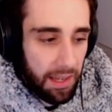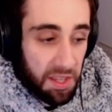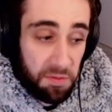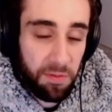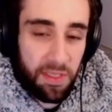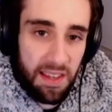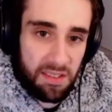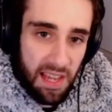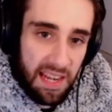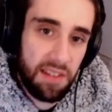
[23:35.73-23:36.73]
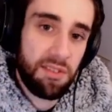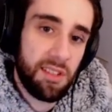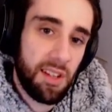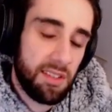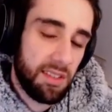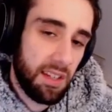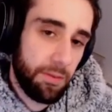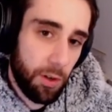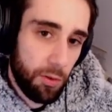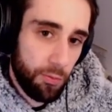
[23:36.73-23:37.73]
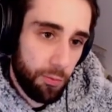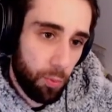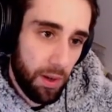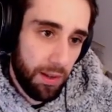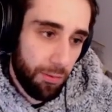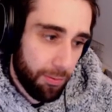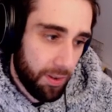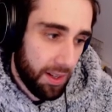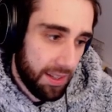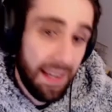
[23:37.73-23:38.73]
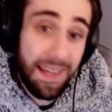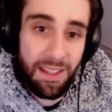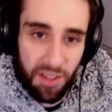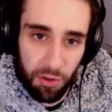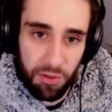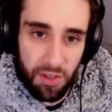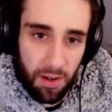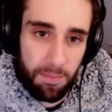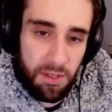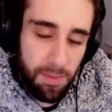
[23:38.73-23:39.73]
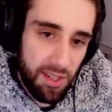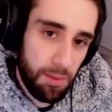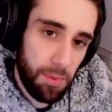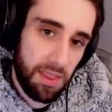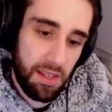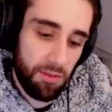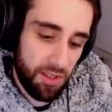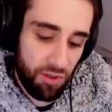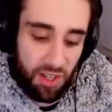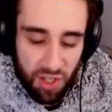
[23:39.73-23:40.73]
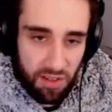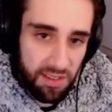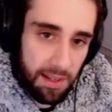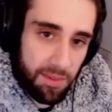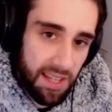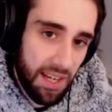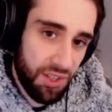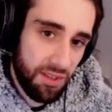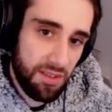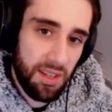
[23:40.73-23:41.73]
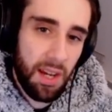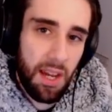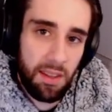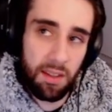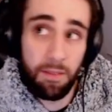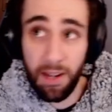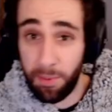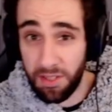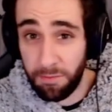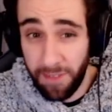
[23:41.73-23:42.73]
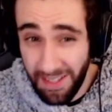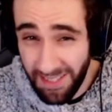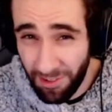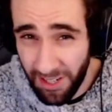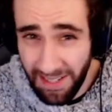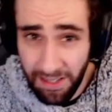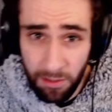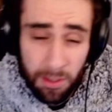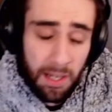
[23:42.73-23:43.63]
if there's any uncertainty involved with getting it done on time, especially with the restrictions and limitations that developers are facing right now.